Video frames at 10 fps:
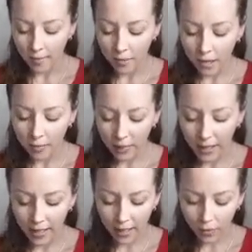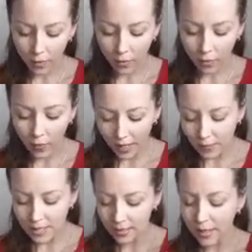But when I
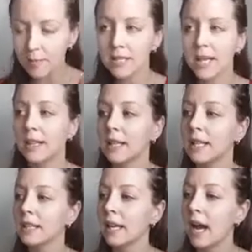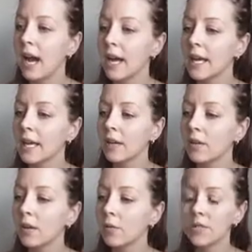was in that mentality, like, I
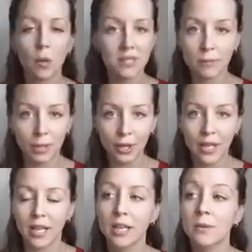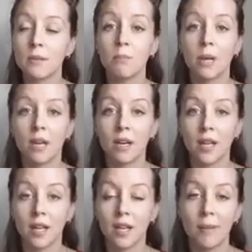was always the bigger kid. I was the bigger
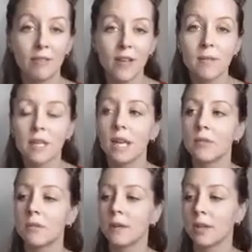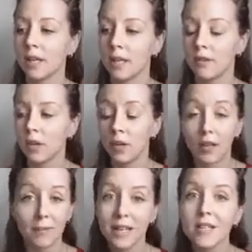kid in my family. I was the bigger kid of all like
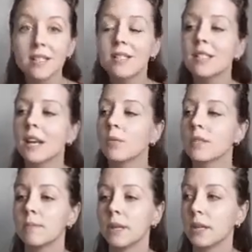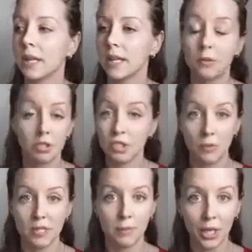my cousins. I was the bigger kid. I was just
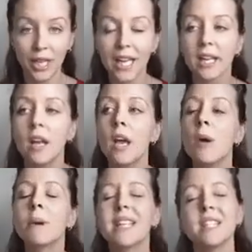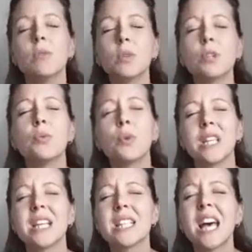always the bigger kid. But I didn't really
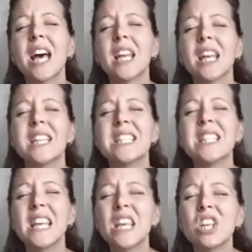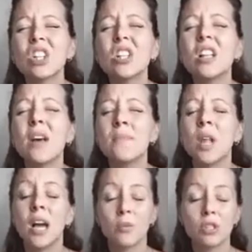realize that until
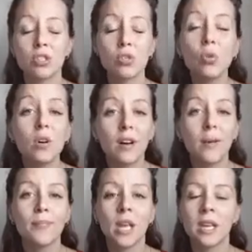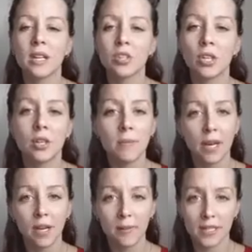I went to school and I started
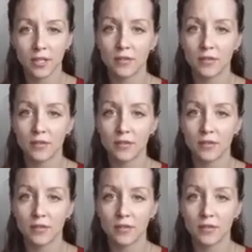comparing myself to.